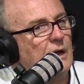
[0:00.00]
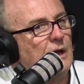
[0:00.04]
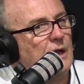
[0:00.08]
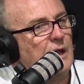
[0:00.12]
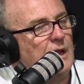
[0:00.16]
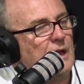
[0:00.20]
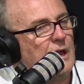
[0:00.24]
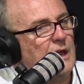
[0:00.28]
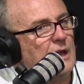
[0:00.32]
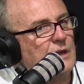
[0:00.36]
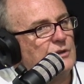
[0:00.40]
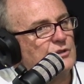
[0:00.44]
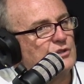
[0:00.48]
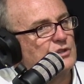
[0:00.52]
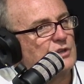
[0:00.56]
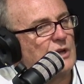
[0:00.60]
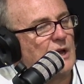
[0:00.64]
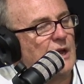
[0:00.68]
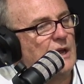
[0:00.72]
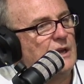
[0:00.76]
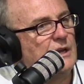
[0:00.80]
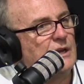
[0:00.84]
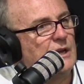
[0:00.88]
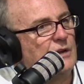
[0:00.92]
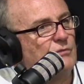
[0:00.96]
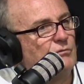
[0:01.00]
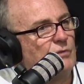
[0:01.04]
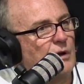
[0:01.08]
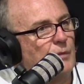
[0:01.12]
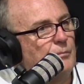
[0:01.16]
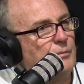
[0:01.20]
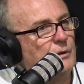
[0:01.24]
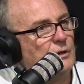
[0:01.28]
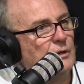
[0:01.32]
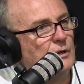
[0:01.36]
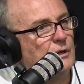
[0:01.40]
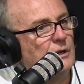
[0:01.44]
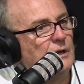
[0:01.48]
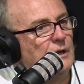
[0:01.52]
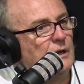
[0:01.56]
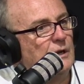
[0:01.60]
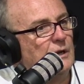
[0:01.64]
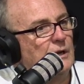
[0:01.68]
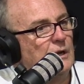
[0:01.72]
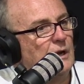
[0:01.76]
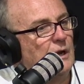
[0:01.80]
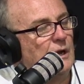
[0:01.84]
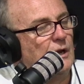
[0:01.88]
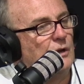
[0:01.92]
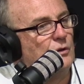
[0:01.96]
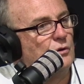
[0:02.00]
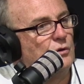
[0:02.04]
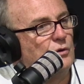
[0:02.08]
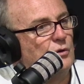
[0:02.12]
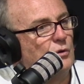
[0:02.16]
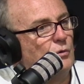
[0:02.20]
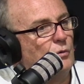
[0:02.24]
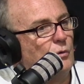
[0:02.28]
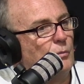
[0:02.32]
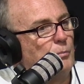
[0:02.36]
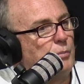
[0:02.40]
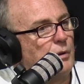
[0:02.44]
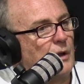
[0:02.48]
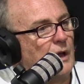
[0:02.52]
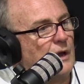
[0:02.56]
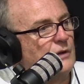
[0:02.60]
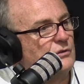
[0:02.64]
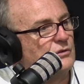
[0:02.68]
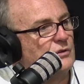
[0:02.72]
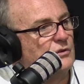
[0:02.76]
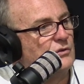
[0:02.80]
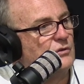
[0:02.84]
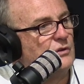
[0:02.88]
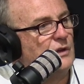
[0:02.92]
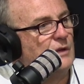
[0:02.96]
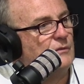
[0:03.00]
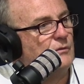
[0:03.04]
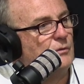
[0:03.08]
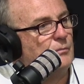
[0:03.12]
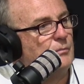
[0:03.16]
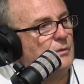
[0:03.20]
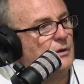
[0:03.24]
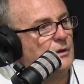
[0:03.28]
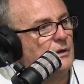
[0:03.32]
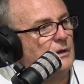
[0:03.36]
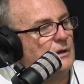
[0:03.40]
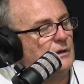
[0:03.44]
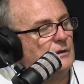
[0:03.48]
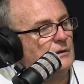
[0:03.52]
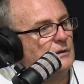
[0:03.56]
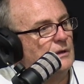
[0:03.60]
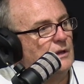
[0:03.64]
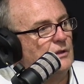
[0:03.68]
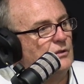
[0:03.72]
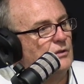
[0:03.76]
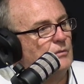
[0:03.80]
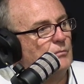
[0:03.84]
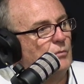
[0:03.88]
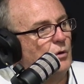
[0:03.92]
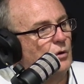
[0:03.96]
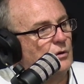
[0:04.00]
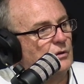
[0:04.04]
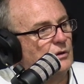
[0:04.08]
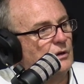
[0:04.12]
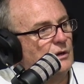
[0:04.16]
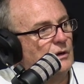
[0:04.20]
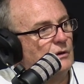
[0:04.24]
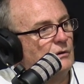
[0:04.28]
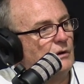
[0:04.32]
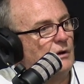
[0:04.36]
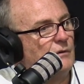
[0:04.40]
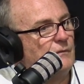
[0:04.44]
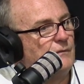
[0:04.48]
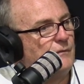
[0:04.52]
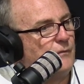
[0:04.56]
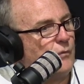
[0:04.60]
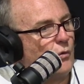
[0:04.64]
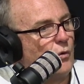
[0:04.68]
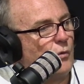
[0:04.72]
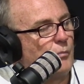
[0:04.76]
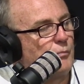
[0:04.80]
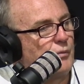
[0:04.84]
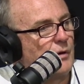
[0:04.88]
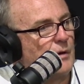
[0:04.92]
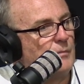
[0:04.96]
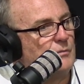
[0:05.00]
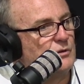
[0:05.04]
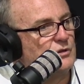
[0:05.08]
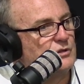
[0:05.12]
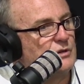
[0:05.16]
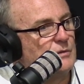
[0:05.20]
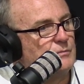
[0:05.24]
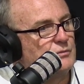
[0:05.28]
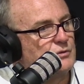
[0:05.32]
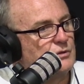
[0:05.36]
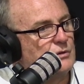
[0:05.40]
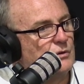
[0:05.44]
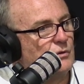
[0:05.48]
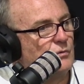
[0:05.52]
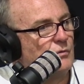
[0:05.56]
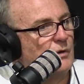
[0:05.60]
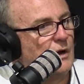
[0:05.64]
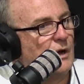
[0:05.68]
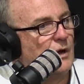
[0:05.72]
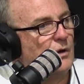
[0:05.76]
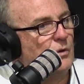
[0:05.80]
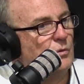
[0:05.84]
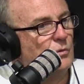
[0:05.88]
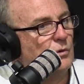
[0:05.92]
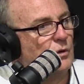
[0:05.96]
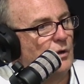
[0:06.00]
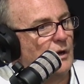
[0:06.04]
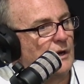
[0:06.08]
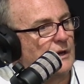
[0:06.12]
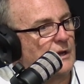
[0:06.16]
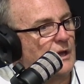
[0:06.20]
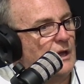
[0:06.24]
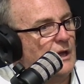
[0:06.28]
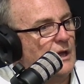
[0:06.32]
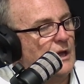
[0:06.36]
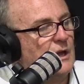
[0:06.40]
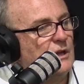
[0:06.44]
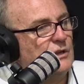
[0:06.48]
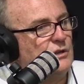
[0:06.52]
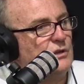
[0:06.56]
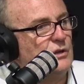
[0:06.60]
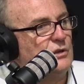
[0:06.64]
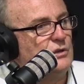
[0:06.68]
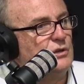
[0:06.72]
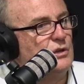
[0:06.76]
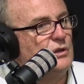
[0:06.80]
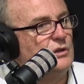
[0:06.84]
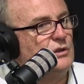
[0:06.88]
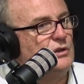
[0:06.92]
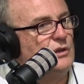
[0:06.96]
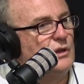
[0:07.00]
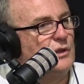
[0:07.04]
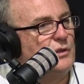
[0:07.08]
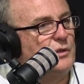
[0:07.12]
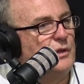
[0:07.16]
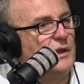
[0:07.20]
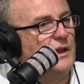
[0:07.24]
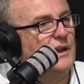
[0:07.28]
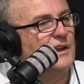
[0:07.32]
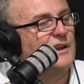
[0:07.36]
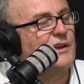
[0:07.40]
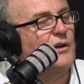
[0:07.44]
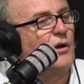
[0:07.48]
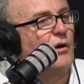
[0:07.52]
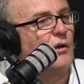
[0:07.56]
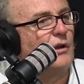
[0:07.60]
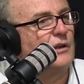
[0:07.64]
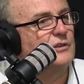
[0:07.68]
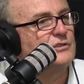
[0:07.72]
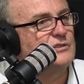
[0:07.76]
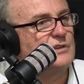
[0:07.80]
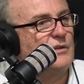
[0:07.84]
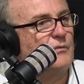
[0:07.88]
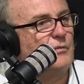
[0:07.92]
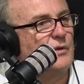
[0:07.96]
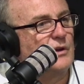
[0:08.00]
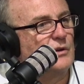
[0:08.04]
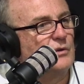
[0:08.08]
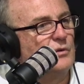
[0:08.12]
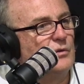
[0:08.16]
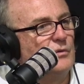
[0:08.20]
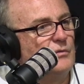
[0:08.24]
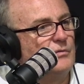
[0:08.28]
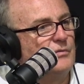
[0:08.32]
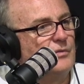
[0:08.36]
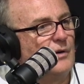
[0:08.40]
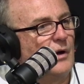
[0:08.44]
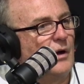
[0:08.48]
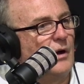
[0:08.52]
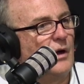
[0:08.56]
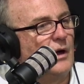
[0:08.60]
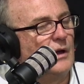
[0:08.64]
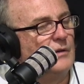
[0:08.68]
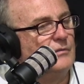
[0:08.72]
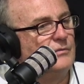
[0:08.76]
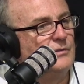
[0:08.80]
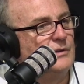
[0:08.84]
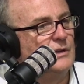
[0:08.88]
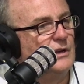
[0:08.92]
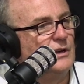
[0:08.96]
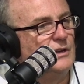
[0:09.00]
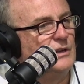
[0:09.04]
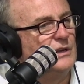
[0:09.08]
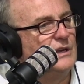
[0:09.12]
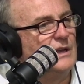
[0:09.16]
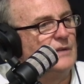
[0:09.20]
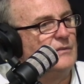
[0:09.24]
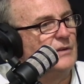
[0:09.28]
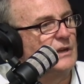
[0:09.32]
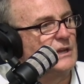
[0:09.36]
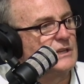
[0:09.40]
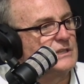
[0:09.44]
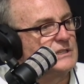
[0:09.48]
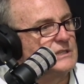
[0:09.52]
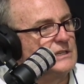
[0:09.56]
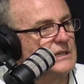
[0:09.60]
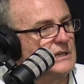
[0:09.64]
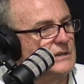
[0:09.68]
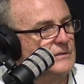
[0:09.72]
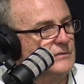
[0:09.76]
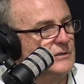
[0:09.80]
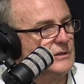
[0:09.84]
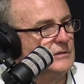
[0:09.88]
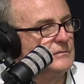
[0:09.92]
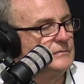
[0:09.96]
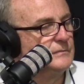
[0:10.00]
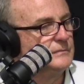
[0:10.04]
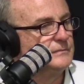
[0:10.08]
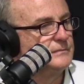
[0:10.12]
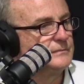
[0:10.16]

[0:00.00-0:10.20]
he is taking rugby league into a place it's never been in the modern era. 4 premierships in a row. Like you think, God, let's see if we can do 5. You know, you never get sick of it.